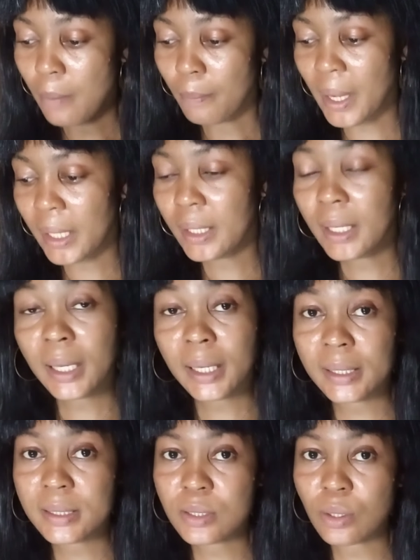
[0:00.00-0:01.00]
my
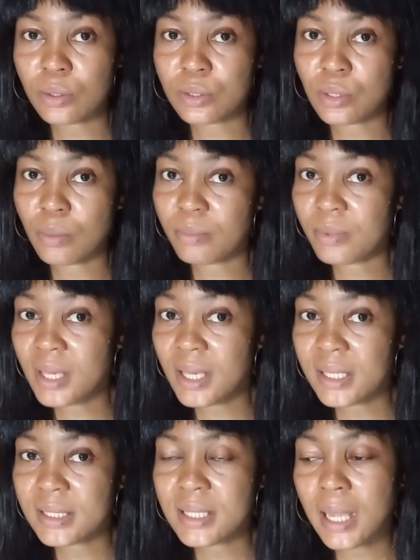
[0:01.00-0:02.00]
kids on some things.